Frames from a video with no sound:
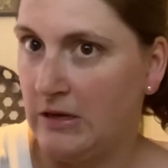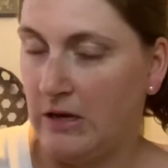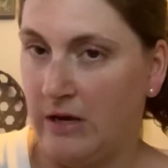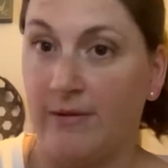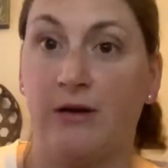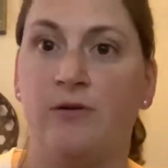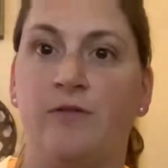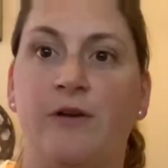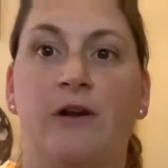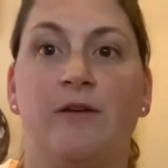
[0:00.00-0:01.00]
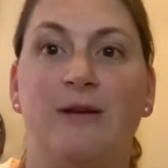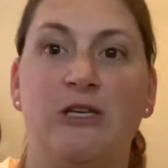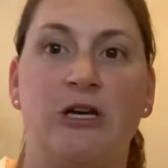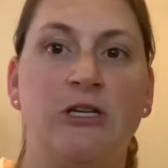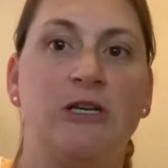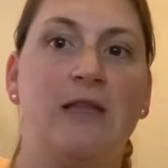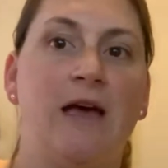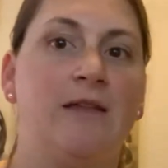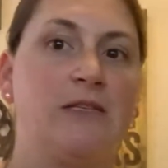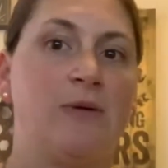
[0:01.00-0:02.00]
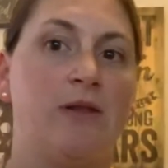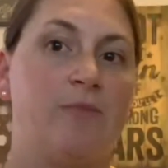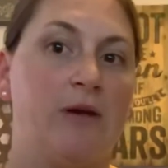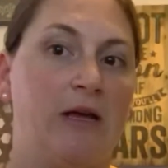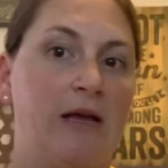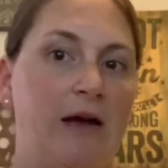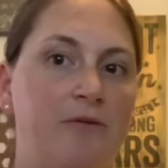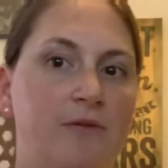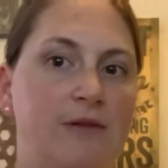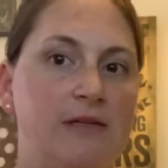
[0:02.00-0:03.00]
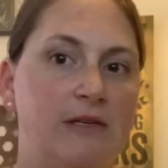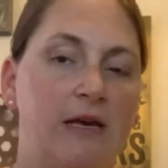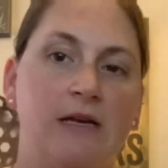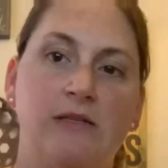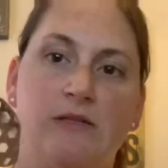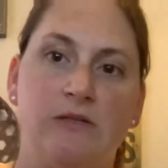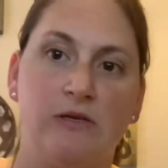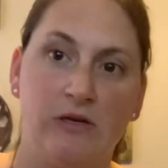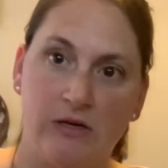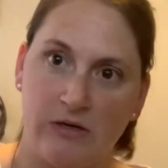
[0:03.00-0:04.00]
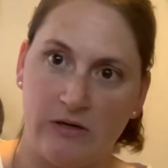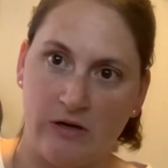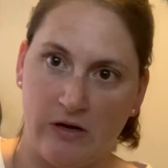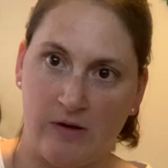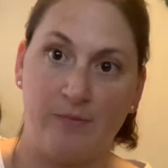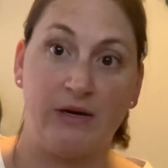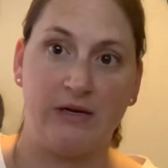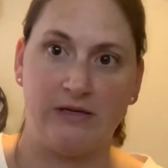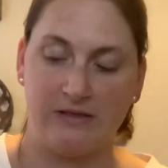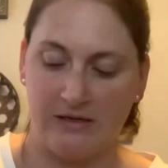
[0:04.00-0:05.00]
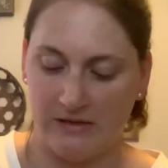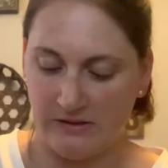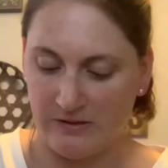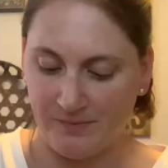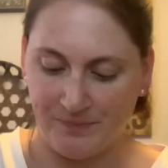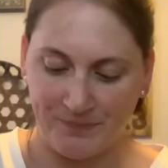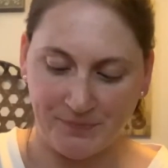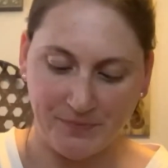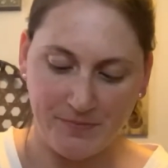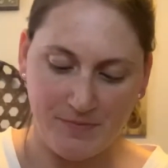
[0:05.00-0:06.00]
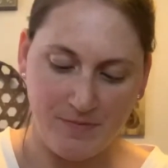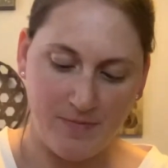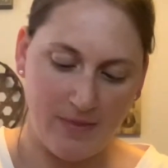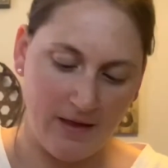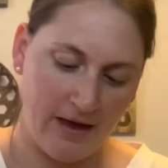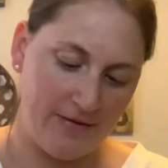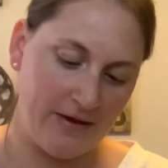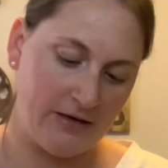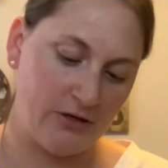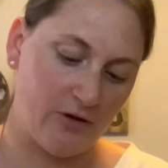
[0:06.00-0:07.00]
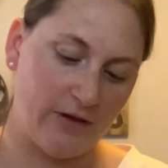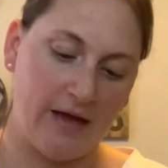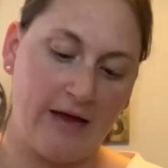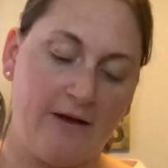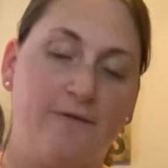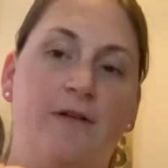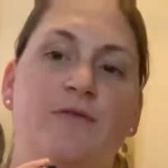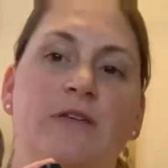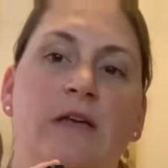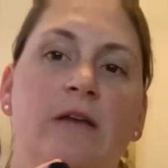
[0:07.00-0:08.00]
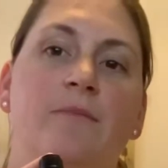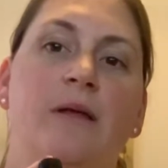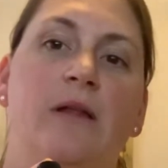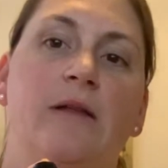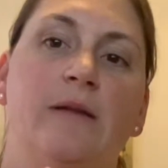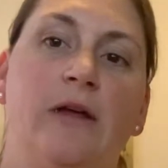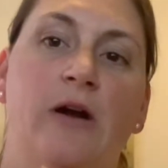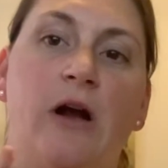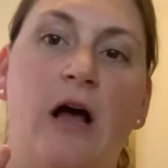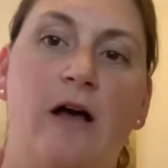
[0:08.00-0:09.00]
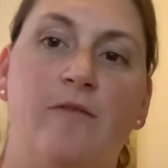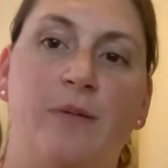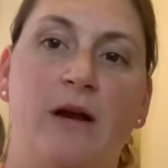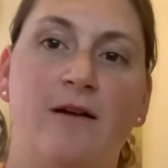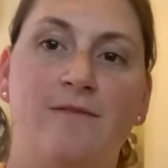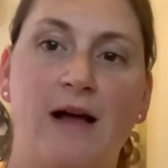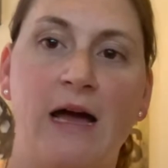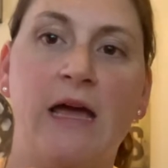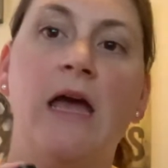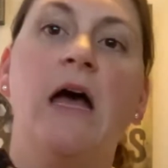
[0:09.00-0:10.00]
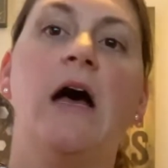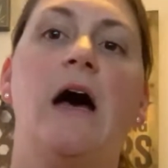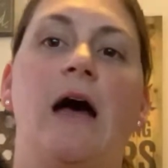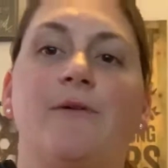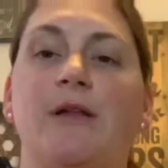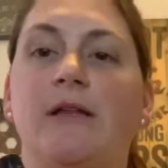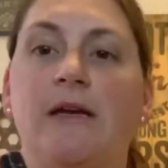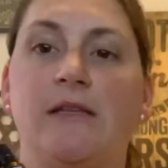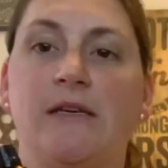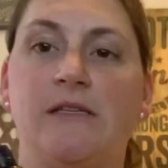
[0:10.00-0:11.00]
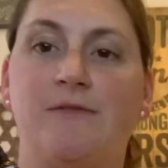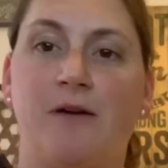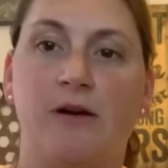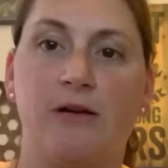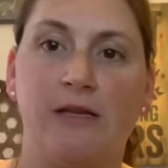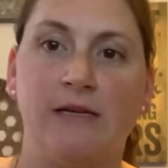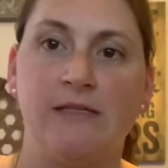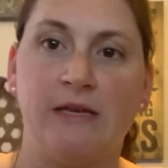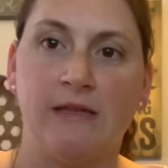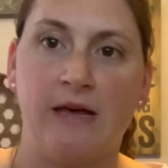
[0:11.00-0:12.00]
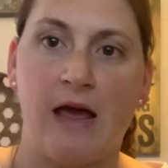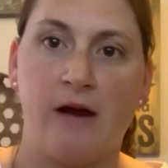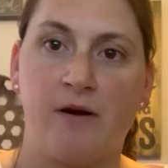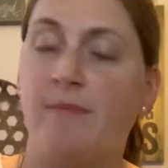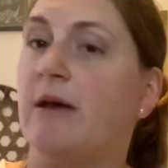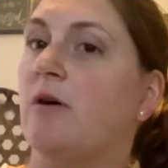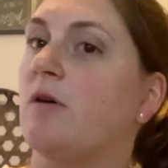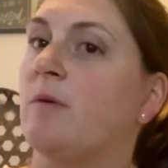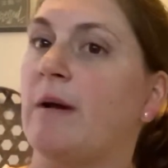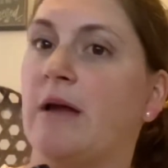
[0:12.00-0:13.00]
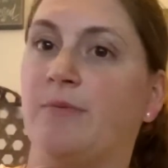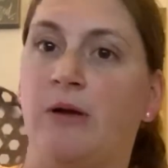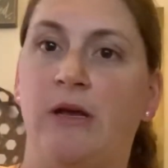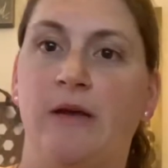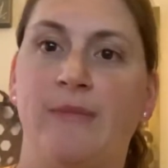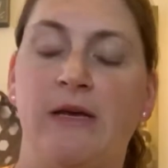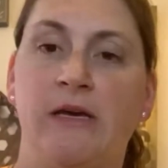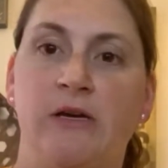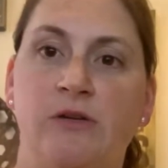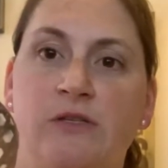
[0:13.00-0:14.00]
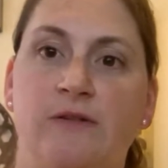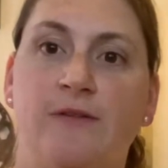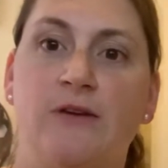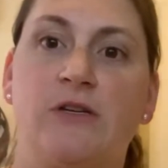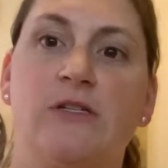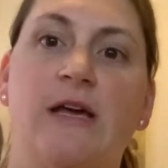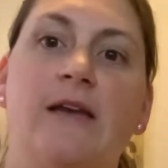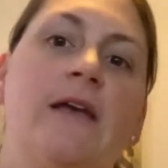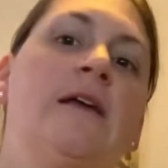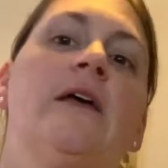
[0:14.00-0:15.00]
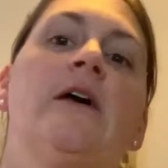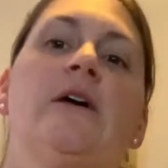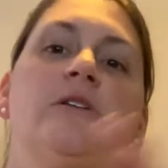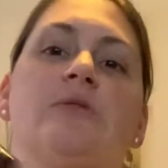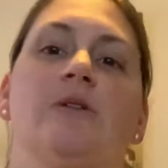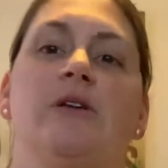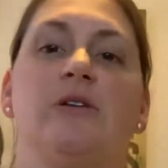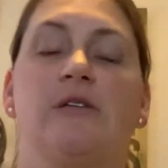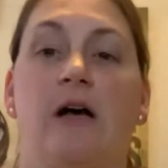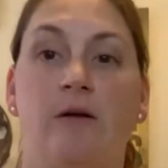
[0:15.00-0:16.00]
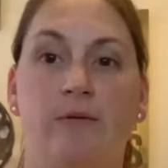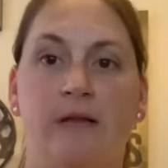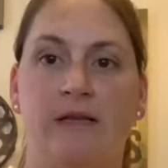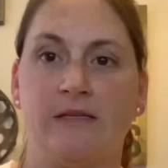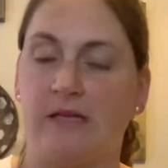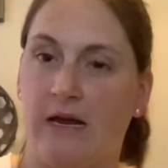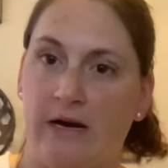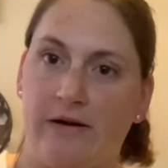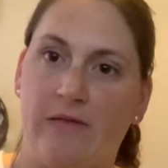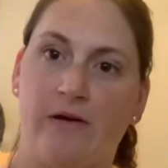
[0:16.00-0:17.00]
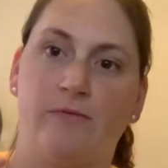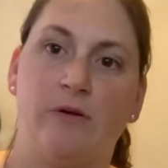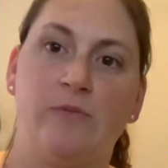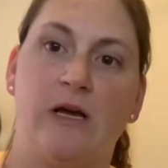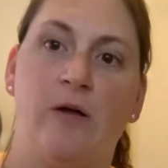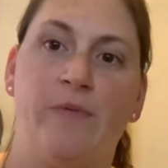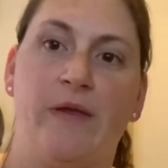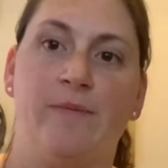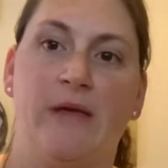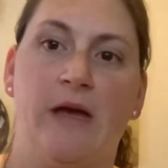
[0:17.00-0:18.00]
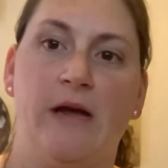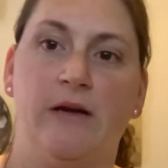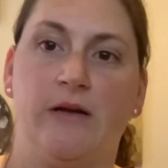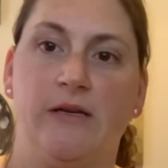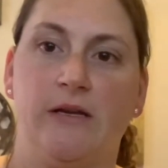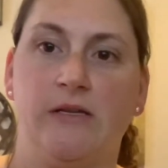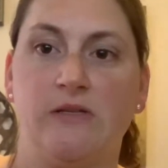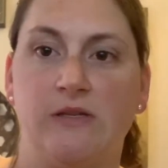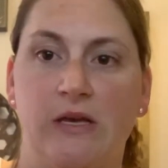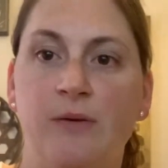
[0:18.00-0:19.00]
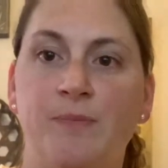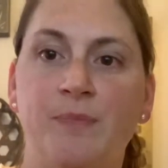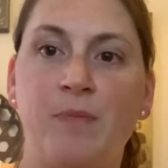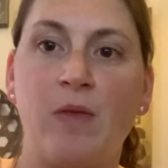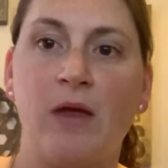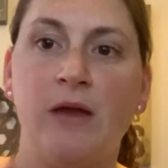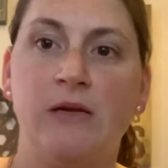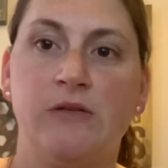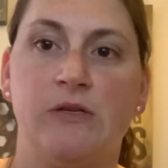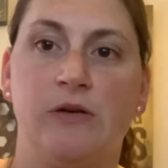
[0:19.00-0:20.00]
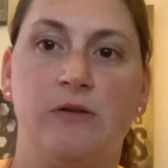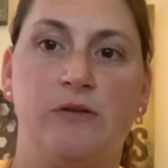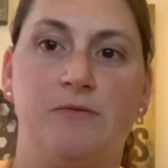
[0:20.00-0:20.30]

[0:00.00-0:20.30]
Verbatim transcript: um, I don't know if they're going to be changing that, and that's why they're putting it out in these kits, um, but it is nice. And then you'll get a 15 milliliter of Purify. I really like this for cleansing the air in my home. I put it in my kiddos' diffusers at night to really just help cleanse the air in their room to help them get a good night's sleep. So it's